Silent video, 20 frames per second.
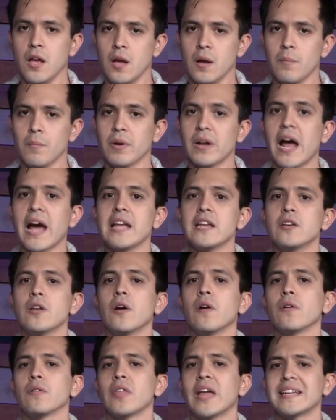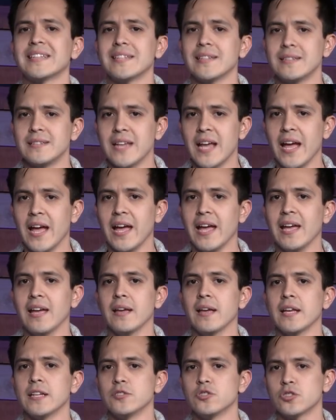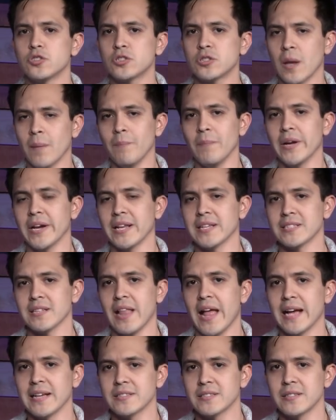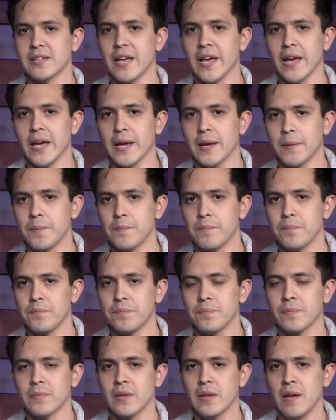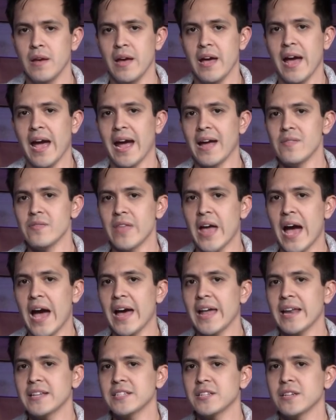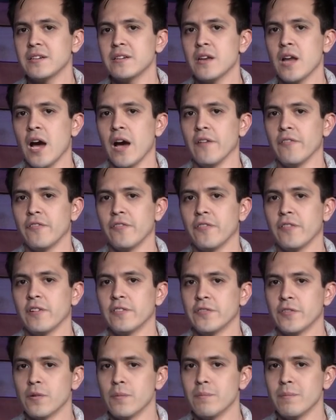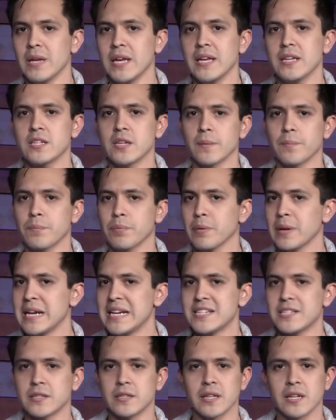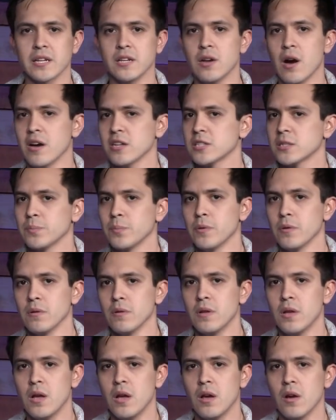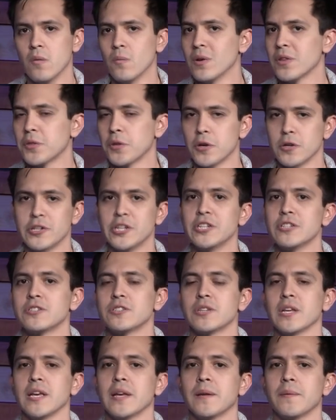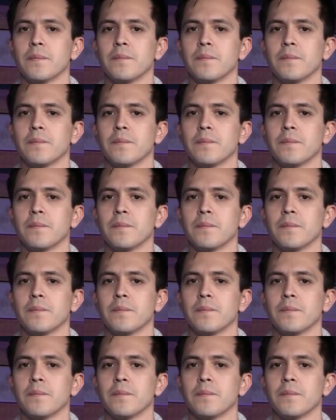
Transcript: but I know that today is somebody's last day. And that is enough for me to preach the gospel with urgency.